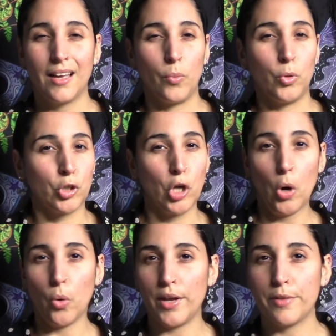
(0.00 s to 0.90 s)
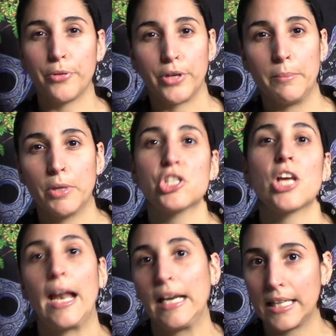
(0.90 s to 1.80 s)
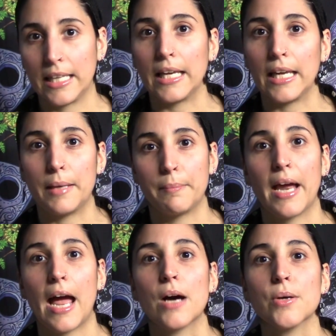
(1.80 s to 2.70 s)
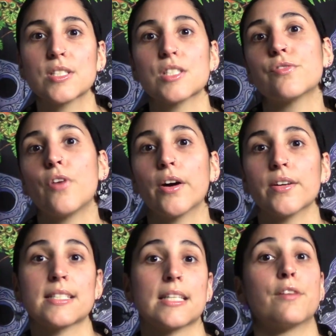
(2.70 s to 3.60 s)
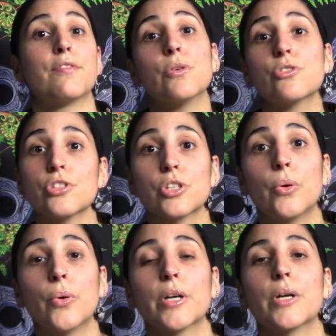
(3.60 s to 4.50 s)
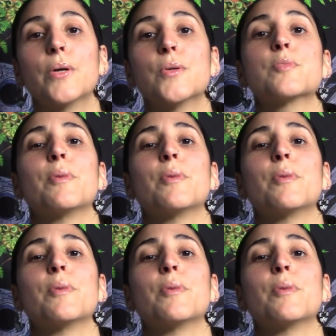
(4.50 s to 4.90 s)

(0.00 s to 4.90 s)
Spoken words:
will go with pretty much anything in my house as far as like future decor goes,